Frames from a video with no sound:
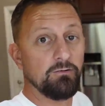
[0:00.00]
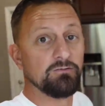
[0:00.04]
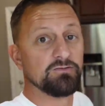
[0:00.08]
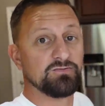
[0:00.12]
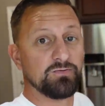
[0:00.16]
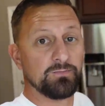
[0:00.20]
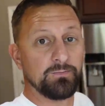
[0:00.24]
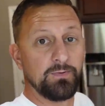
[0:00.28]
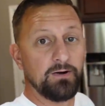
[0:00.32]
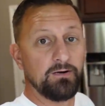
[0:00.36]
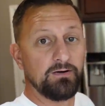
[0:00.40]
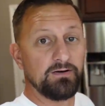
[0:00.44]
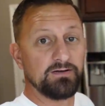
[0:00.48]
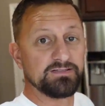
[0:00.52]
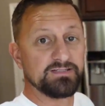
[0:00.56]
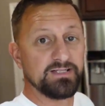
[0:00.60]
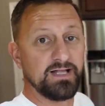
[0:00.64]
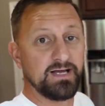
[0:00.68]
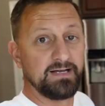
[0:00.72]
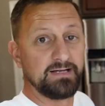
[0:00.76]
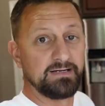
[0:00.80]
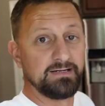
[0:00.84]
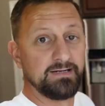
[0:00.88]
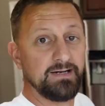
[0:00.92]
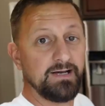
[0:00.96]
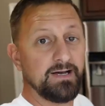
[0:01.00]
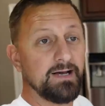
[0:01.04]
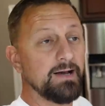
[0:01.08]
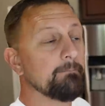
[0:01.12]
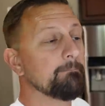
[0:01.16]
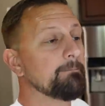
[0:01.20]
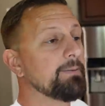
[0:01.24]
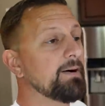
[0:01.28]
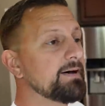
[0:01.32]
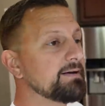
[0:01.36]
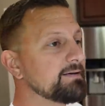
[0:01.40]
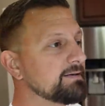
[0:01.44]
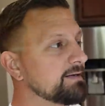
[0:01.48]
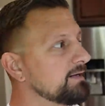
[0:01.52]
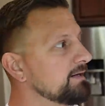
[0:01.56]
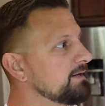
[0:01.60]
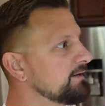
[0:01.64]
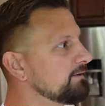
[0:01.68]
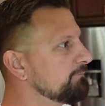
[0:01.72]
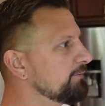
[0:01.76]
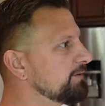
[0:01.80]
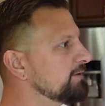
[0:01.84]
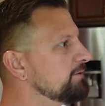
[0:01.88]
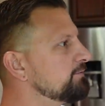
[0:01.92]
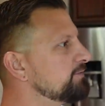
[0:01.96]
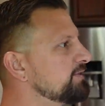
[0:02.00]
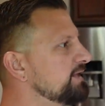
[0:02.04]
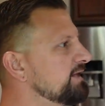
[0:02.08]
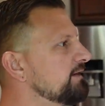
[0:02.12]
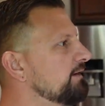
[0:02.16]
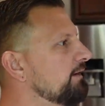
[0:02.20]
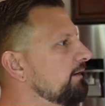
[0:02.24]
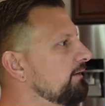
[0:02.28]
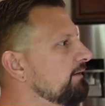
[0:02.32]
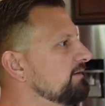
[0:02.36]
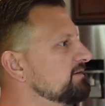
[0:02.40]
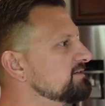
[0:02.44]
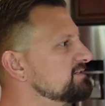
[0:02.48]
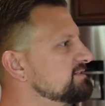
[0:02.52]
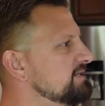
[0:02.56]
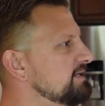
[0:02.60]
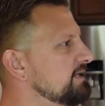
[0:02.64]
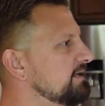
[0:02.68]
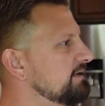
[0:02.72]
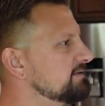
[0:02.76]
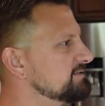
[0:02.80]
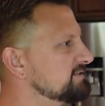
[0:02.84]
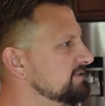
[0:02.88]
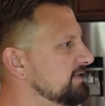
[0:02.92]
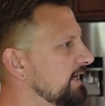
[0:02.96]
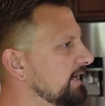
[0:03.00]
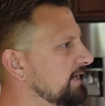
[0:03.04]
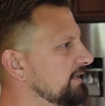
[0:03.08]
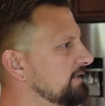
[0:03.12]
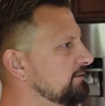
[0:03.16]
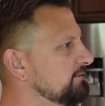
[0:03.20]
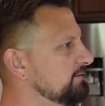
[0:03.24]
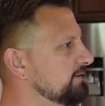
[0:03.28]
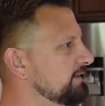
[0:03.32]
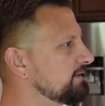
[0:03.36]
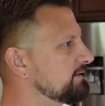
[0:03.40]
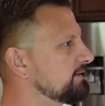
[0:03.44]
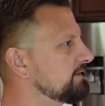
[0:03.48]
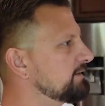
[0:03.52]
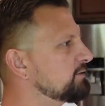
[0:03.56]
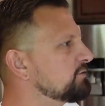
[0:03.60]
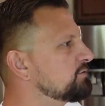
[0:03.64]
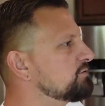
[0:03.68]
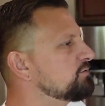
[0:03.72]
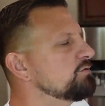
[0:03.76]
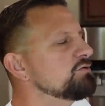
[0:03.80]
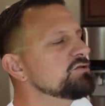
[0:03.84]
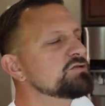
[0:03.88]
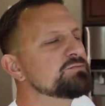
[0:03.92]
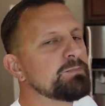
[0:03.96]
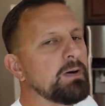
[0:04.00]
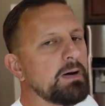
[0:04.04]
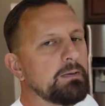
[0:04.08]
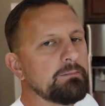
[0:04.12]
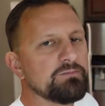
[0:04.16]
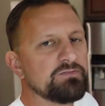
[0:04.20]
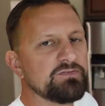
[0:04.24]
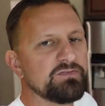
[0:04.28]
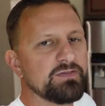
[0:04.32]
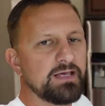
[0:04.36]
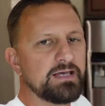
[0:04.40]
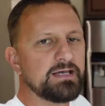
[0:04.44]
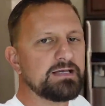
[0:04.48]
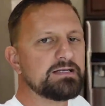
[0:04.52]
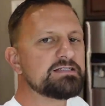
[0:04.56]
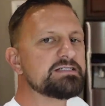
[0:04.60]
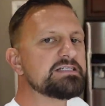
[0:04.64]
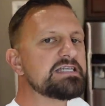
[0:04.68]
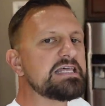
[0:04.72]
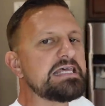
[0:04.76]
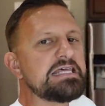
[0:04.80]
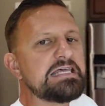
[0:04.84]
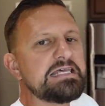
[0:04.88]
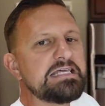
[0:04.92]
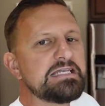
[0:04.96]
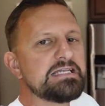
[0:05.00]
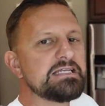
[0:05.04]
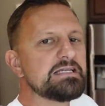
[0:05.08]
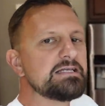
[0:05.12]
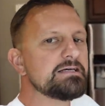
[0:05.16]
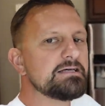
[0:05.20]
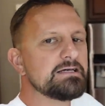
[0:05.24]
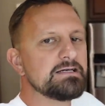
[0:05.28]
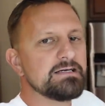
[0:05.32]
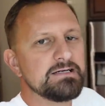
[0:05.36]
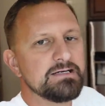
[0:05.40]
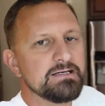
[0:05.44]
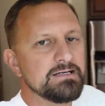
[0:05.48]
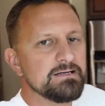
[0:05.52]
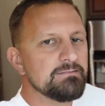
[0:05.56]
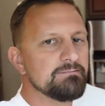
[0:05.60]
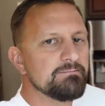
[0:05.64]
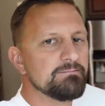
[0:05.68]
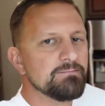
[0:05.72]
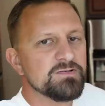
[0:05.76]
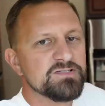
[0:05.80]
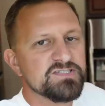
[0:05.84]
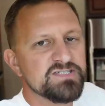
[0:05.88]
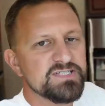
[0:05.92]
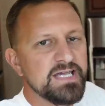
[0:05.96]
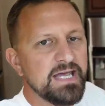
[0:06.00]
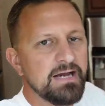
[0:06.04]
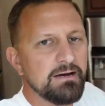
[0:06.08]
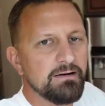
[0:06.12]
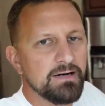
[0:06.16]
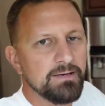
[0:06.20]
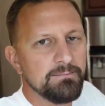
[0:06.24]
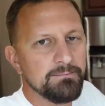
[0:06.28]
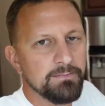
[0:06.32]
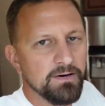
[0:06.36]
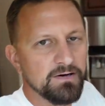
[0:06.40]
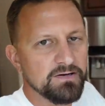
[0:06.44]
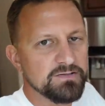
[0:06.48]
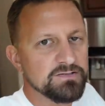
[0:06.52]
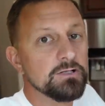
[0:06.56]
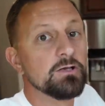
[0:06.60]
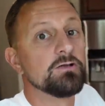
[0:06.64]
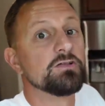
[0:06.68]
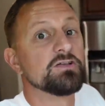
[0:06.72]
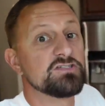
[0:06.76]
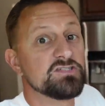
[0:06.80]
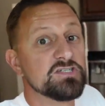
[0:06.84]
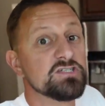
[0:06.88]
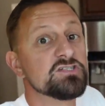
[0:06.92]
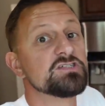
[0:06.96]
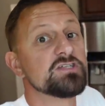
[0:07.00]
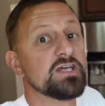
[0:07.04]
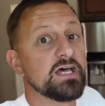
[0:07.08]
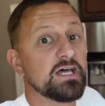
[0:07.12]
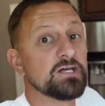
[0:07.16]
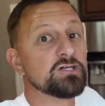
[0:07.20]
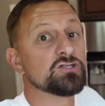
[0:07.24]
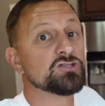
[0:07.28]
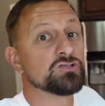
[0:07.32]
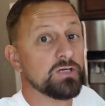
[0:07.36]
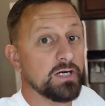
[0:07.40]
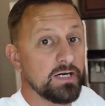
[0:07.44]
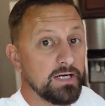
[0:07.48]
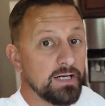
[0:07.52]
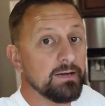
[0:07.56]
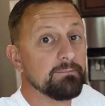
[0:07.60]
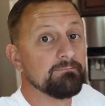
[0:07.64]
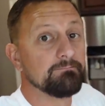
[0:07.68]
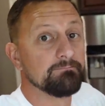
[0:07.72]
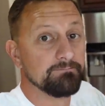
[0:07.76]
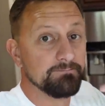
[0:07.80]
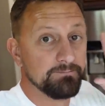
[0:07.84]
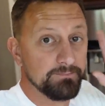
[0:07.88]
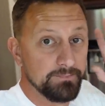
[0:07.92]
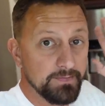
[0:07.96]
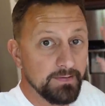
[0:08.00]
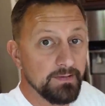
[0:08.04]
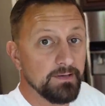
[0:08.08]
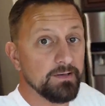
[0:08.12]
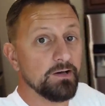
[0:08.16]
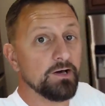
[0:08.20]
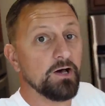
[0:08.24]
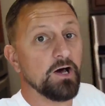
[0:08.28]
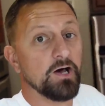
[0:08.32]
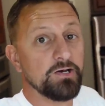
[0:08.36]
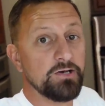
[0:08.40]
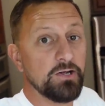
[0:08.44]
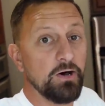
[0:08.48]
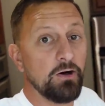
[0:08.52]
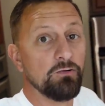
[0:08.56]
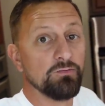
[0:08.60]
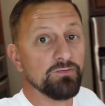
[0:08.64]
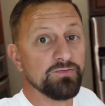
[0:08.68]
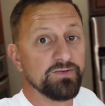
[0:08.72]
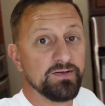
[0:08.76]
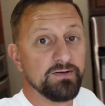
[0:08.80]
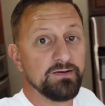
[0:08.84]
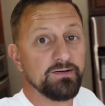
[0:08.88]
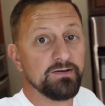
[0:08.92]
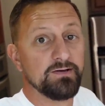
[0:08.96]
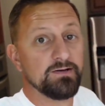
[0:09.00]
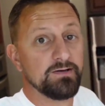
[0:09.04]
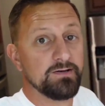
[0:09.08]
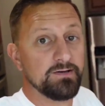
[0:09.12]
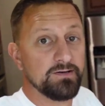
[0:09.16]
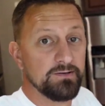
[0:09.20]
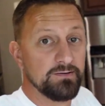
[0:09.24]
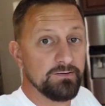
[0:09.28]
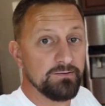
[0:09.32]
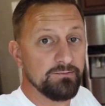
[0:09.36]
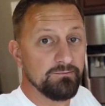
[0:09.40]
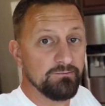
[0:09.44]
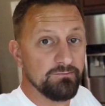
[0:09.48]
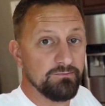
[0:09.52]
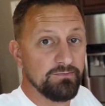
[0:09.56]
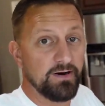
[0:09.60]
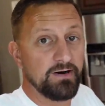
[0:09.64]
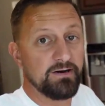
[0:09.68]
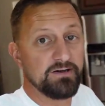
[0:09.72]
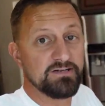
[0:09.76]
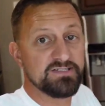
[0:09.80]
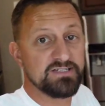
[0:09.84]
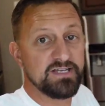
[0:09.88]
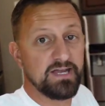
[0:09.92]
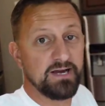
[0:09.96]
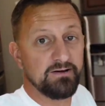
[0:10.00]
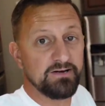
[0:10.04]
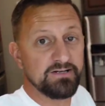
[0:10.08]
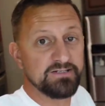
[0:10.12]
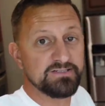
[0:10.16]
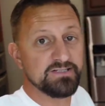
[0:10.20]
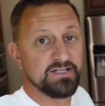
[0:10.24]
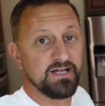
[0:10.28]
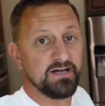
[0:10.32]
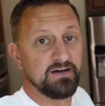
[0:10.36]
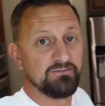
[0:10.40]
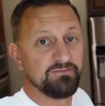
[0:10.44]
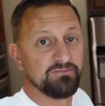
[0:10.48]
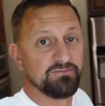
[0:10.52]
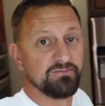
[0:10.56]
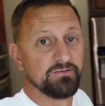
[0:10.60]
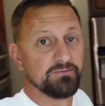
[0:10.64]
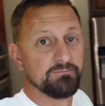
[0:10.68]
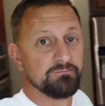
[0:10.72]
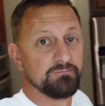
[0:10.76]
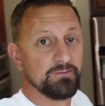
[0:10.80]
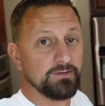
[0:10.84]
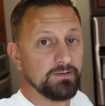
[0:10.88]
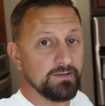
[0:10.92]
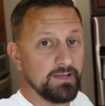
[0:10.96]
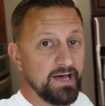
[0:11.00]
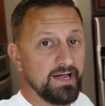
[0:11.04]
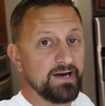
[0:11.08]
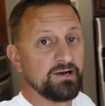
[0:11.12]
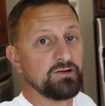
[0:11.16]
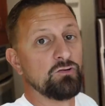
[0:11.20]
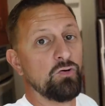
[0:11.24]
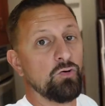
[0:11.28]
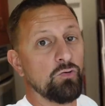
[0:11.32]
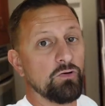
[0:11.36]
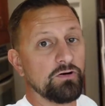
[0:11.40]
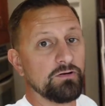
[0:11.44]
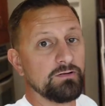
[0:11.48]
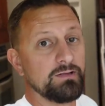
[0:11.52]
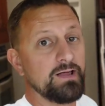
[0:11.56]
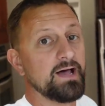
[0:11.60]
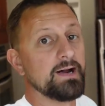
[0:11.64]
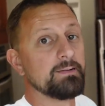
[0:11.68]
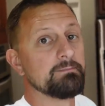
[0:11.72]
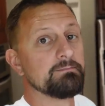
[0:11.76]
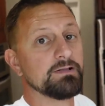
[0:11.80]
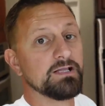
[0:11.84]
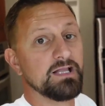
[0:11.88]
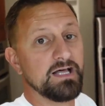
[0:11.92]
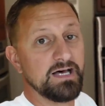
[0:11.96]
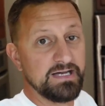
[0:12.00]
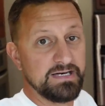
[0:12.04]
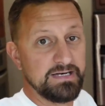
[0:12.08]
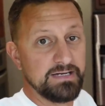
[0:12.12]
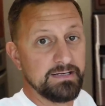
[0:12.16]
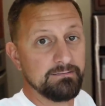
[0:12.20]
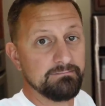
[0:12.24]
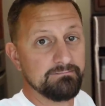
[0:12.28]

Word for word: Oh, it's from R L Stein. But when you think R L Stein, you think like Goosebumps, like teen scary books. No, this is like straight up adult, very scary stuff. A lot of gore, a lot of blood.